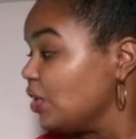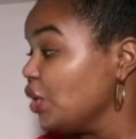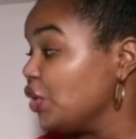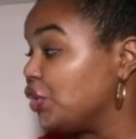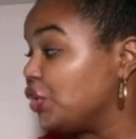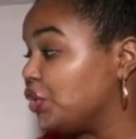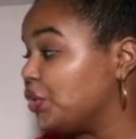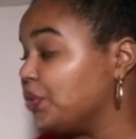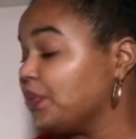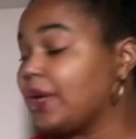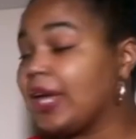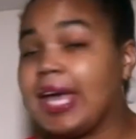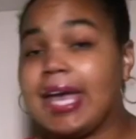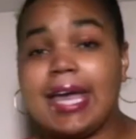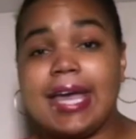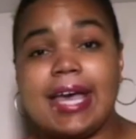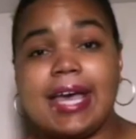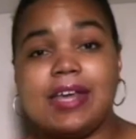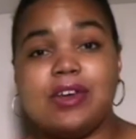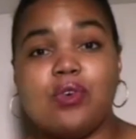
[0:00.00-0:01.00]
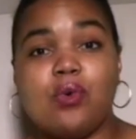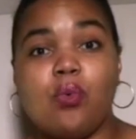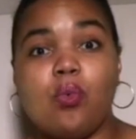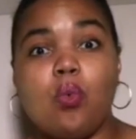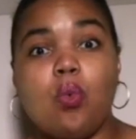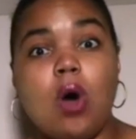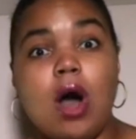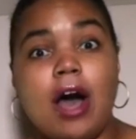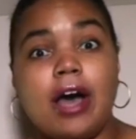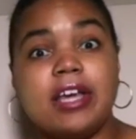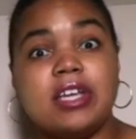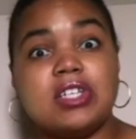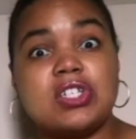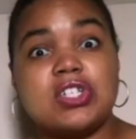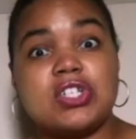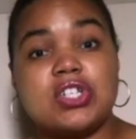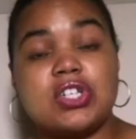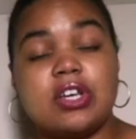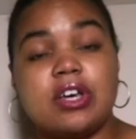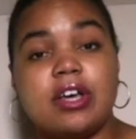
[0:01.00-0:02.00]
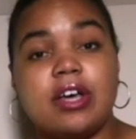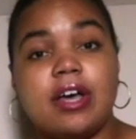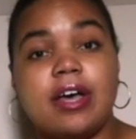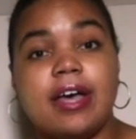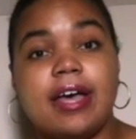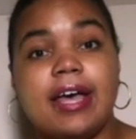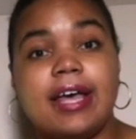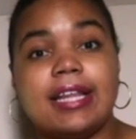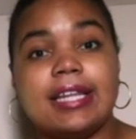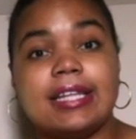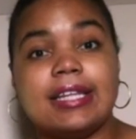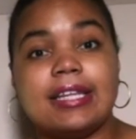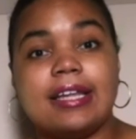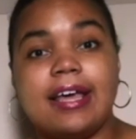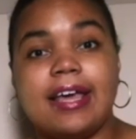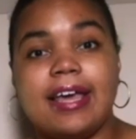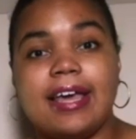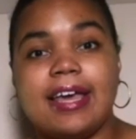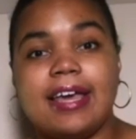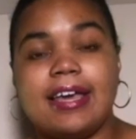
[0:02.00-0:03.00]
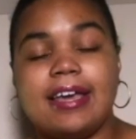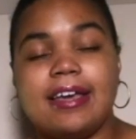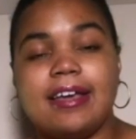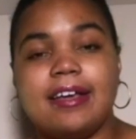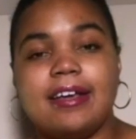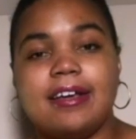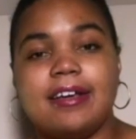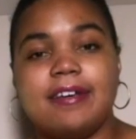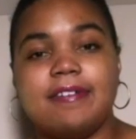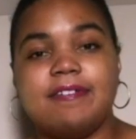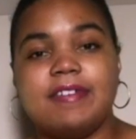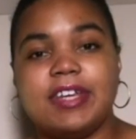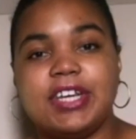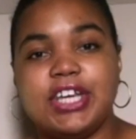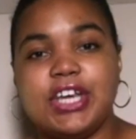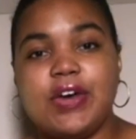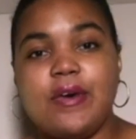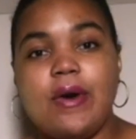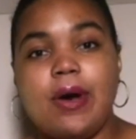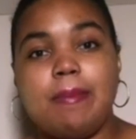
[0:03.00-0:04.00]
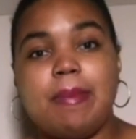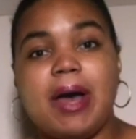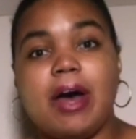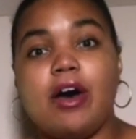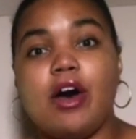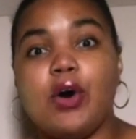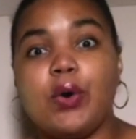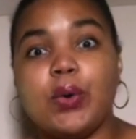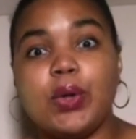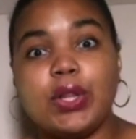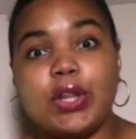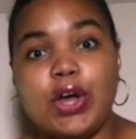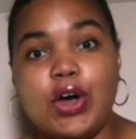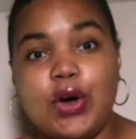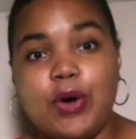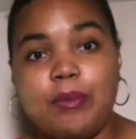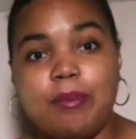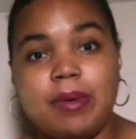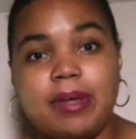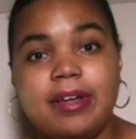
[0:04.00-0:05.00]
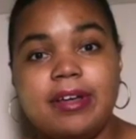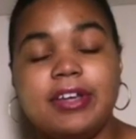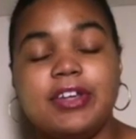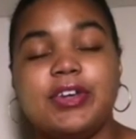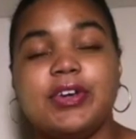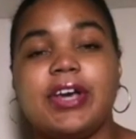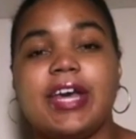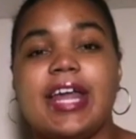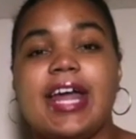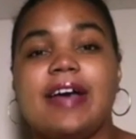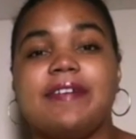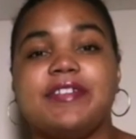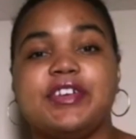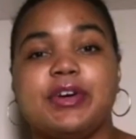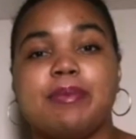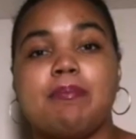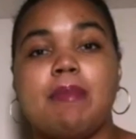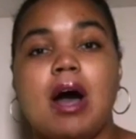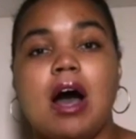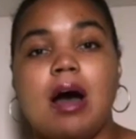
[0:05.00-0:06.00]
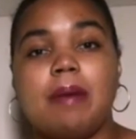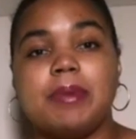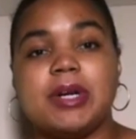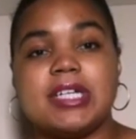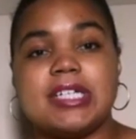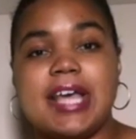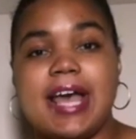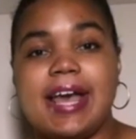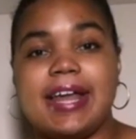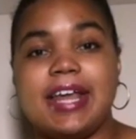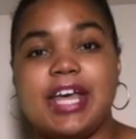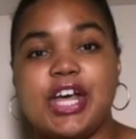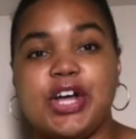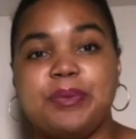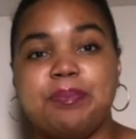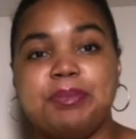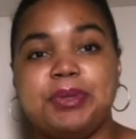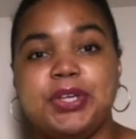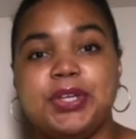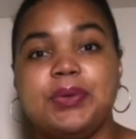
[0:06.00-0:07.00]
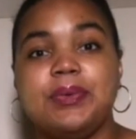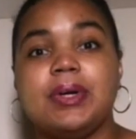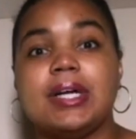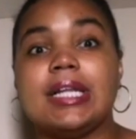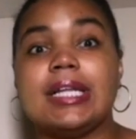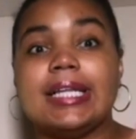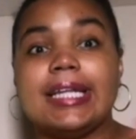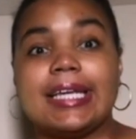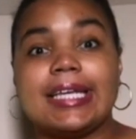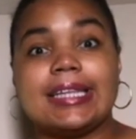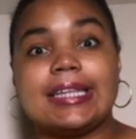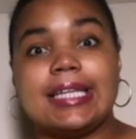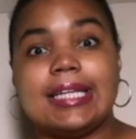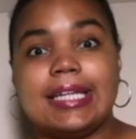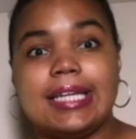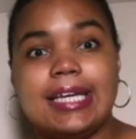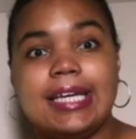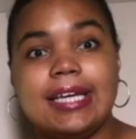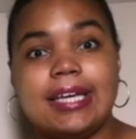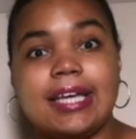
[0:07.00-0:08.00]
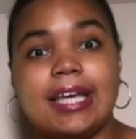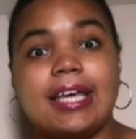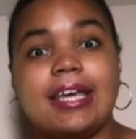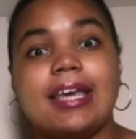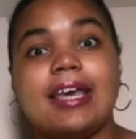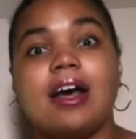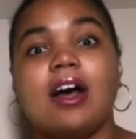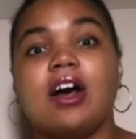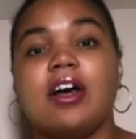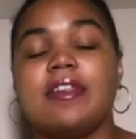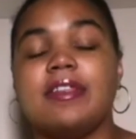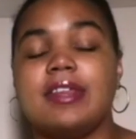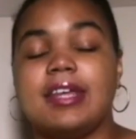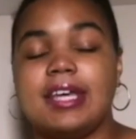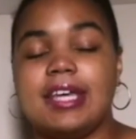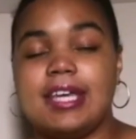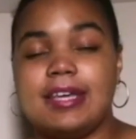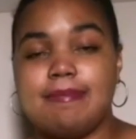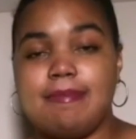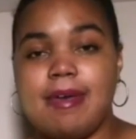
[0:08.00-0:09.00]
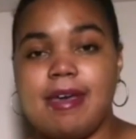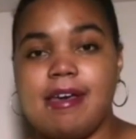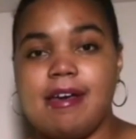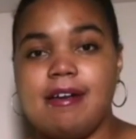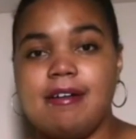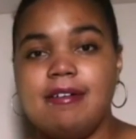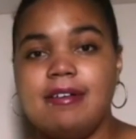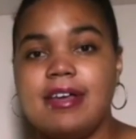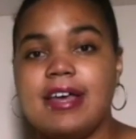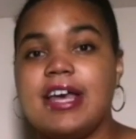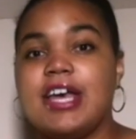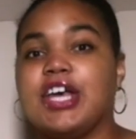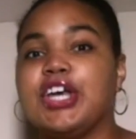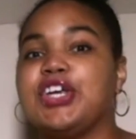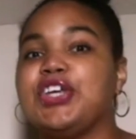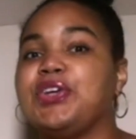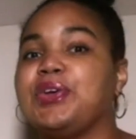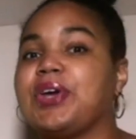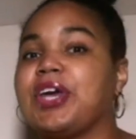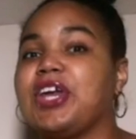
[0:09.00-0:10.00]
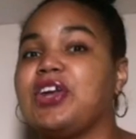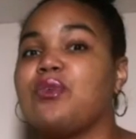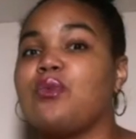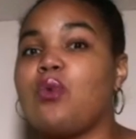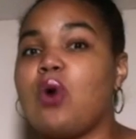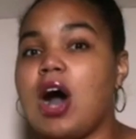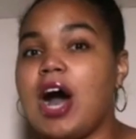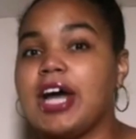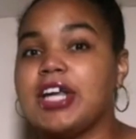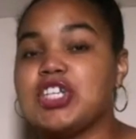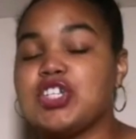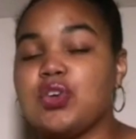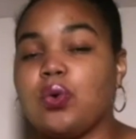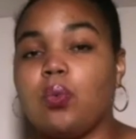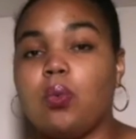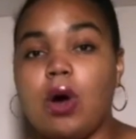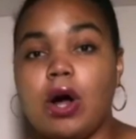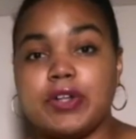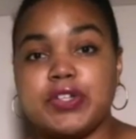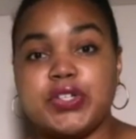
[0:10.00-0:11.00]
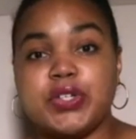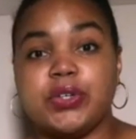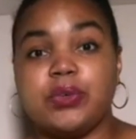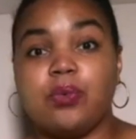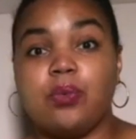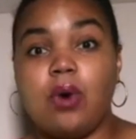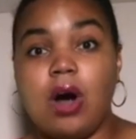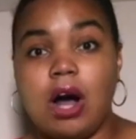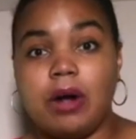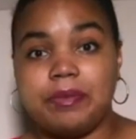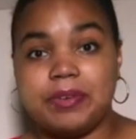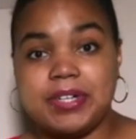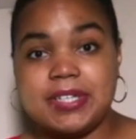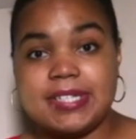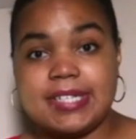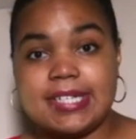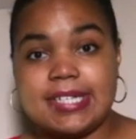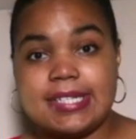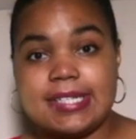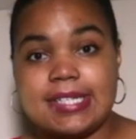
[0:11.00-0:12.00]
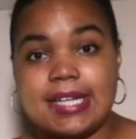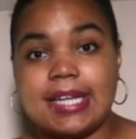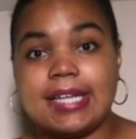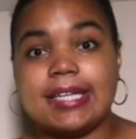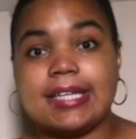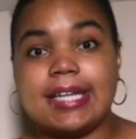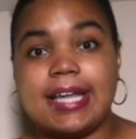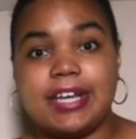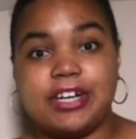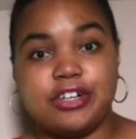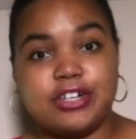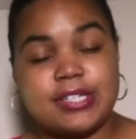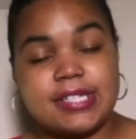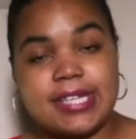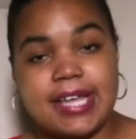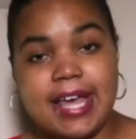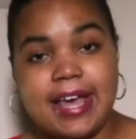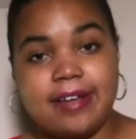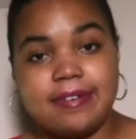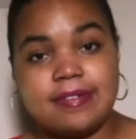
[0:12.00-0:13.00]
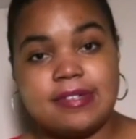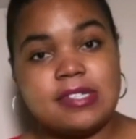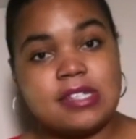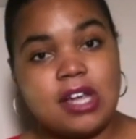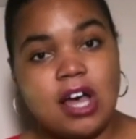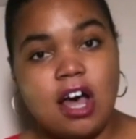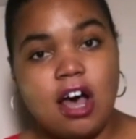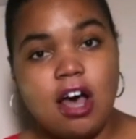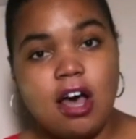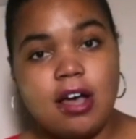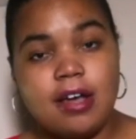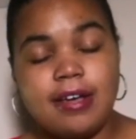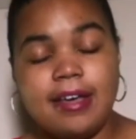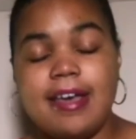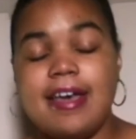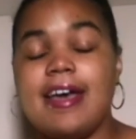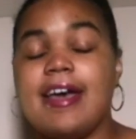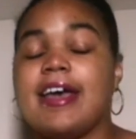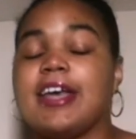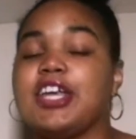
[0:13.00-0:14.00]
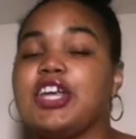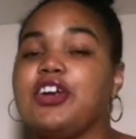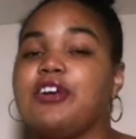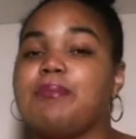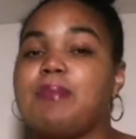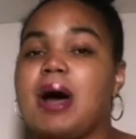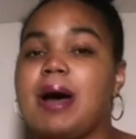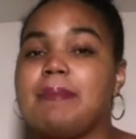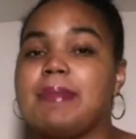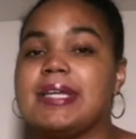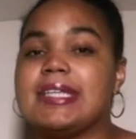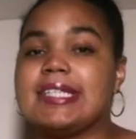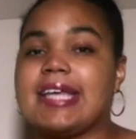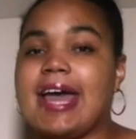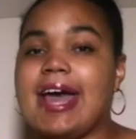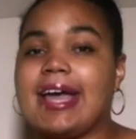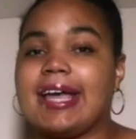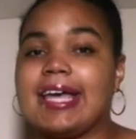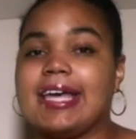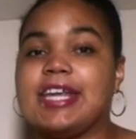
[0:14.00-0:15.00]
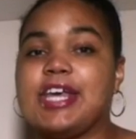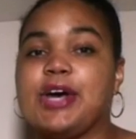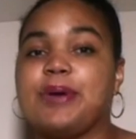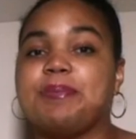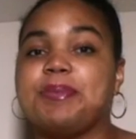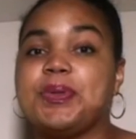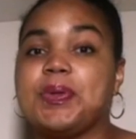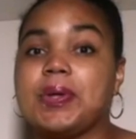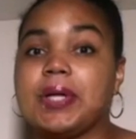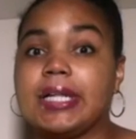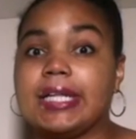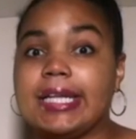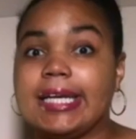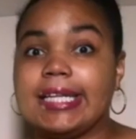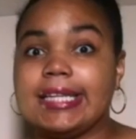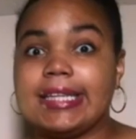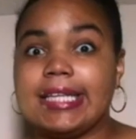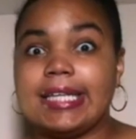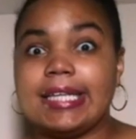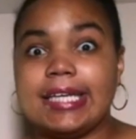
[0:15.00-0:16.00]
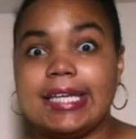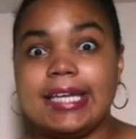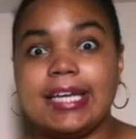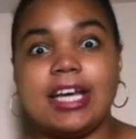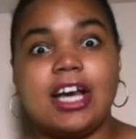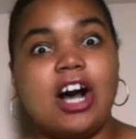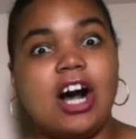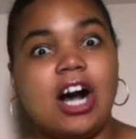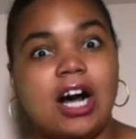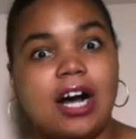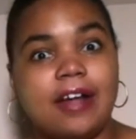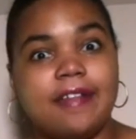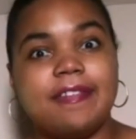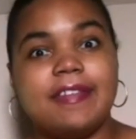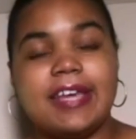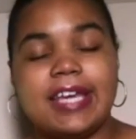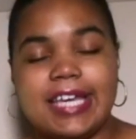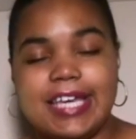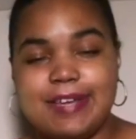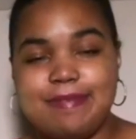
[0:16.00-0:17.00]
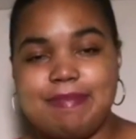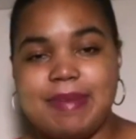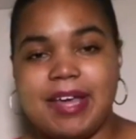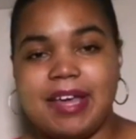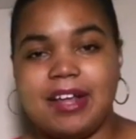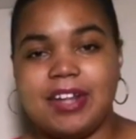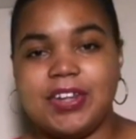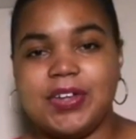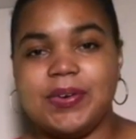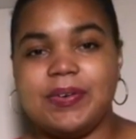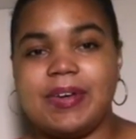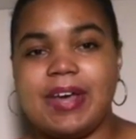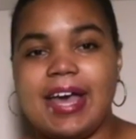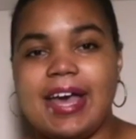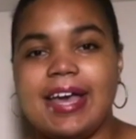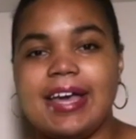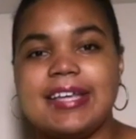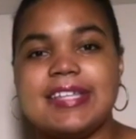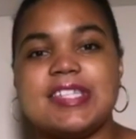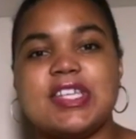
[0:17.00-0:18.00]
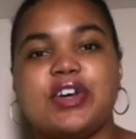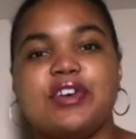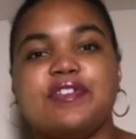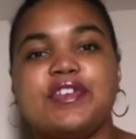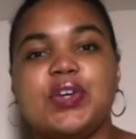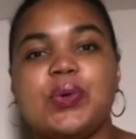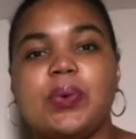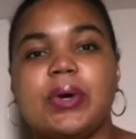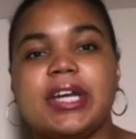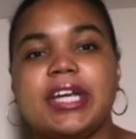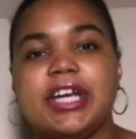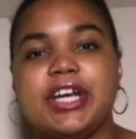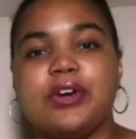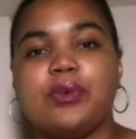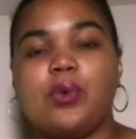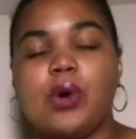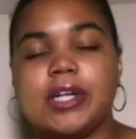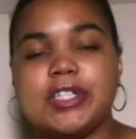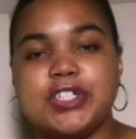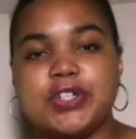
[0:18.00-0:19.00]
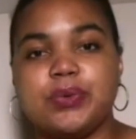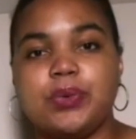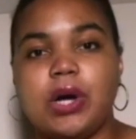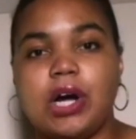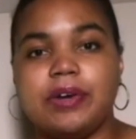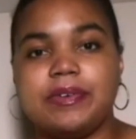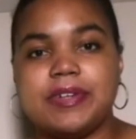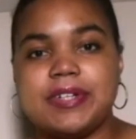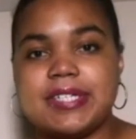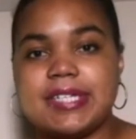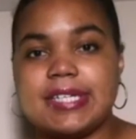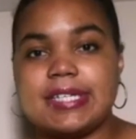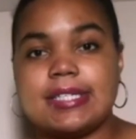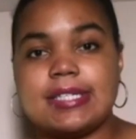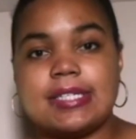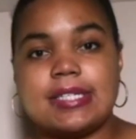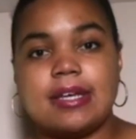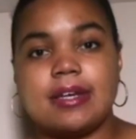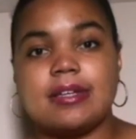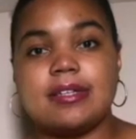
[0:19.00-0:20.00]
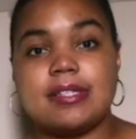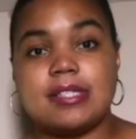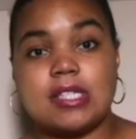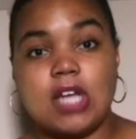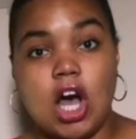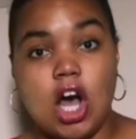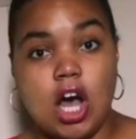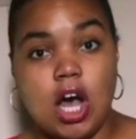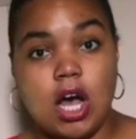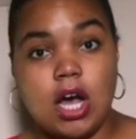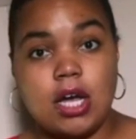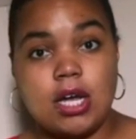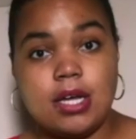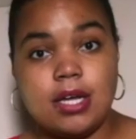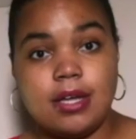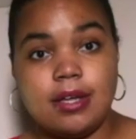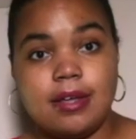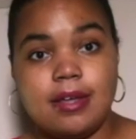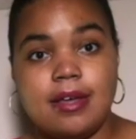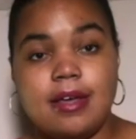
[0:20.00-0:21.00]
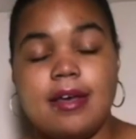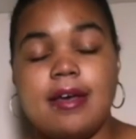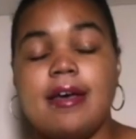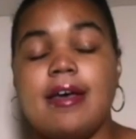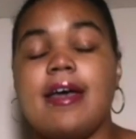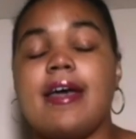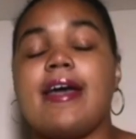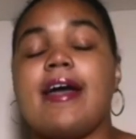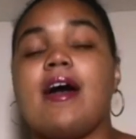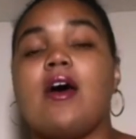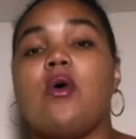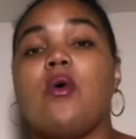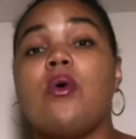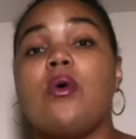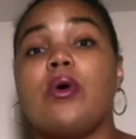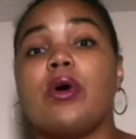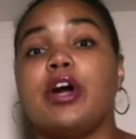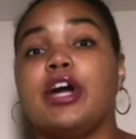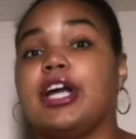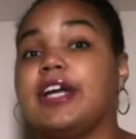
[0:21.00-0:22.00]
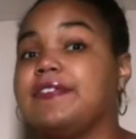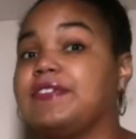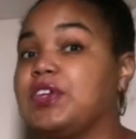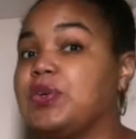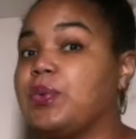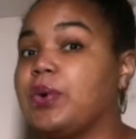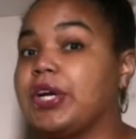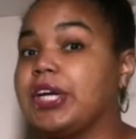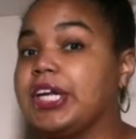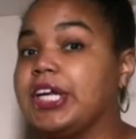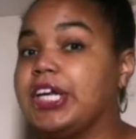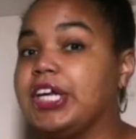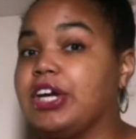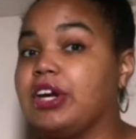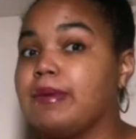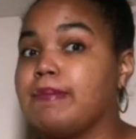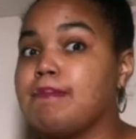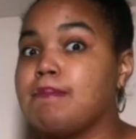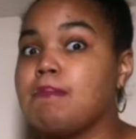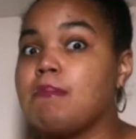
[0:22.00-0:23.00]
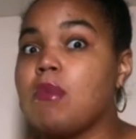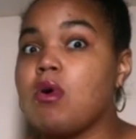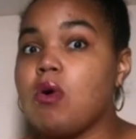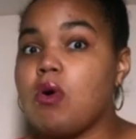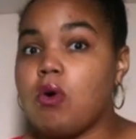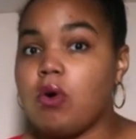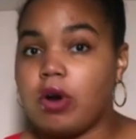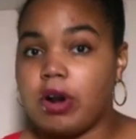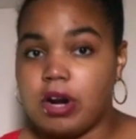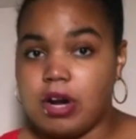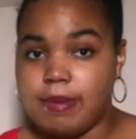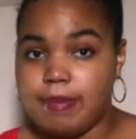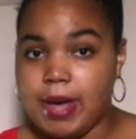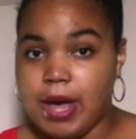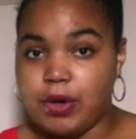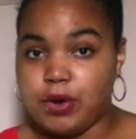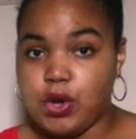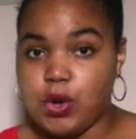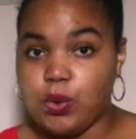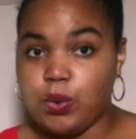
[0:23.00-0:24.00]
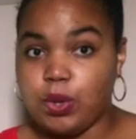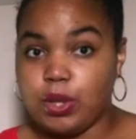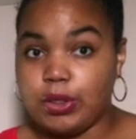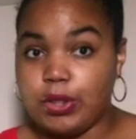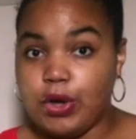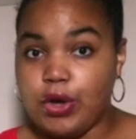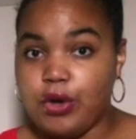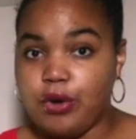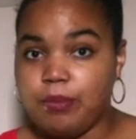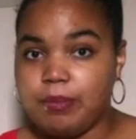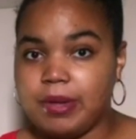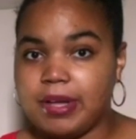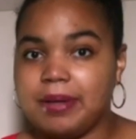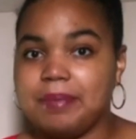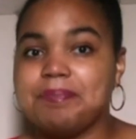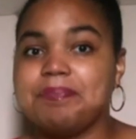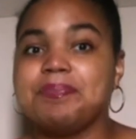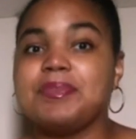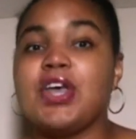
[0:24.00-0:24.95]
you can watch a video about Oklahoma. You can have your mom or dad help you. Click the link on the email. You can watch Walter Walrus's letter sound song. Your mom and dad can help you. Click the link on the email, okay? So if you want to hear Walter Walrus's song, or if you want to hear more about Oklahoma,